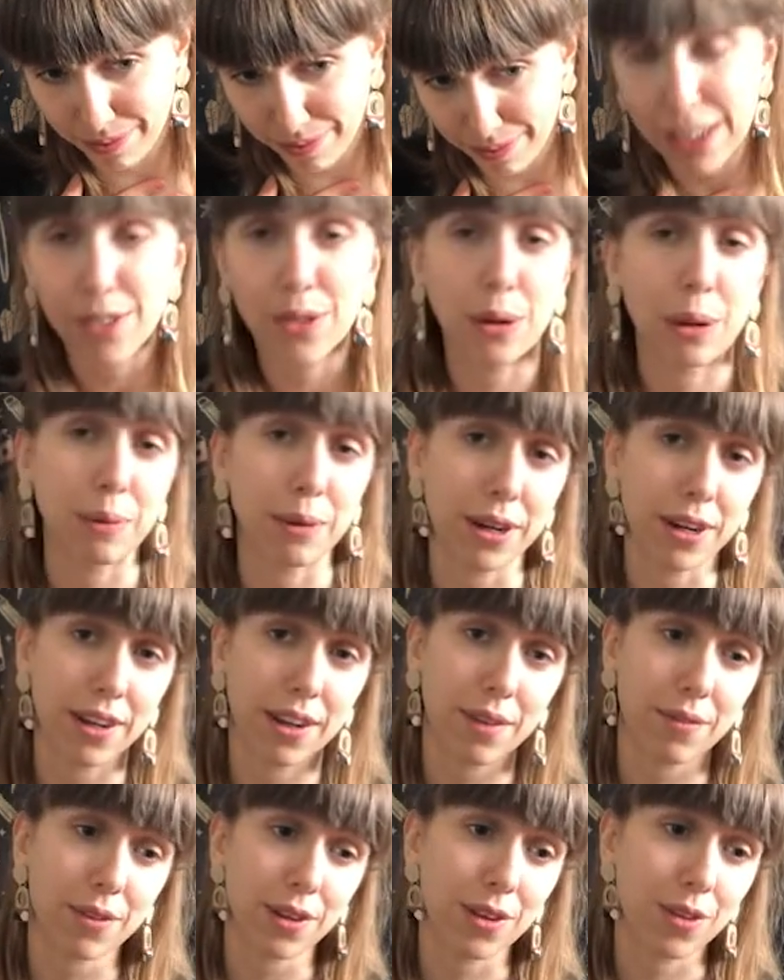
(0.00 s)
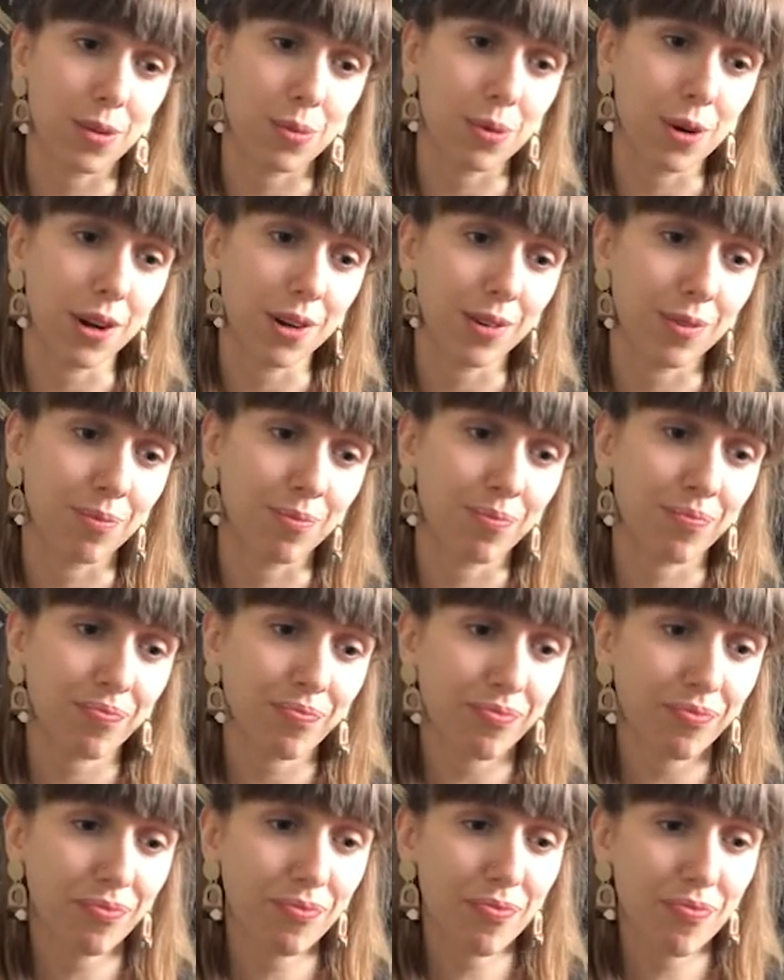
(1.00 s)
So I'm going to give this one
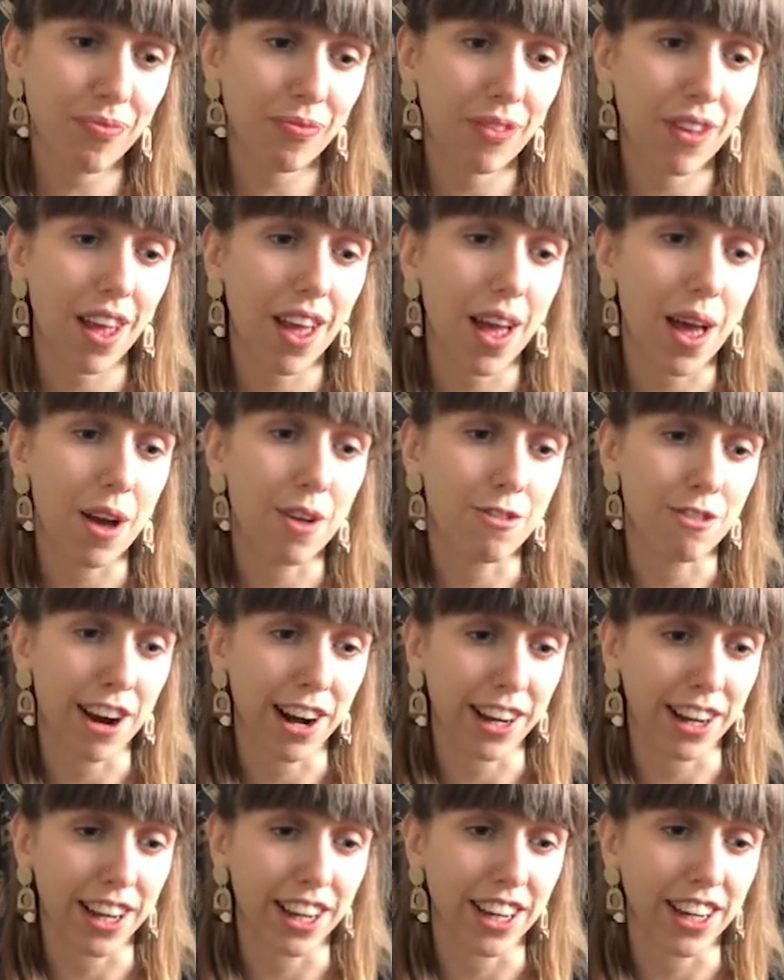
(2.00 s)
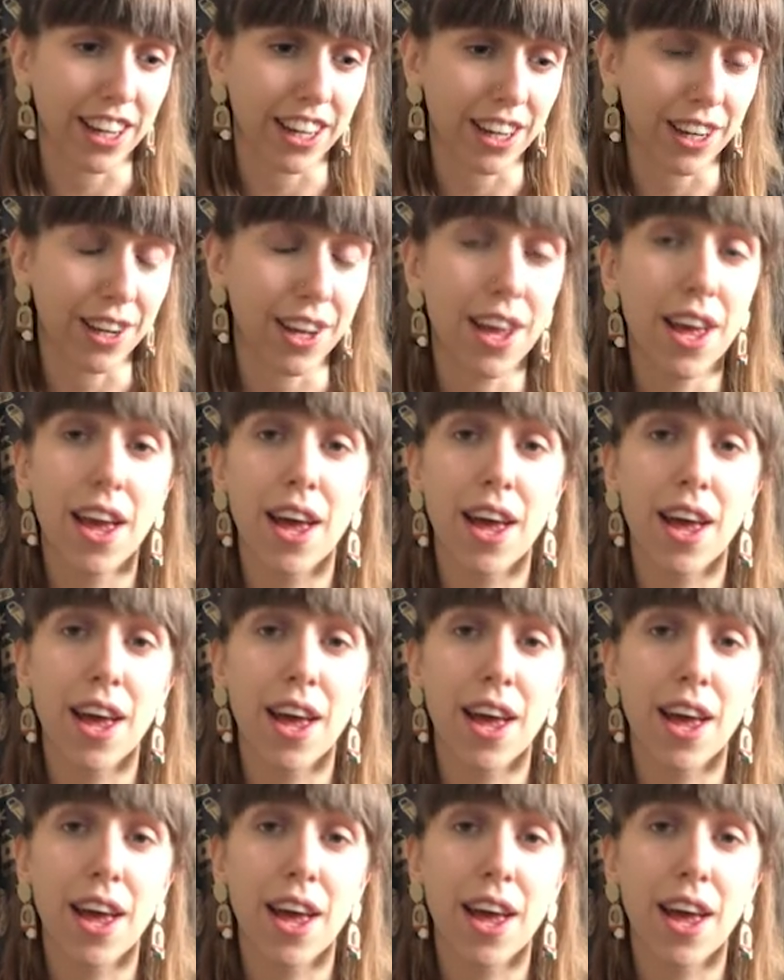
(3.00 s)
a ranking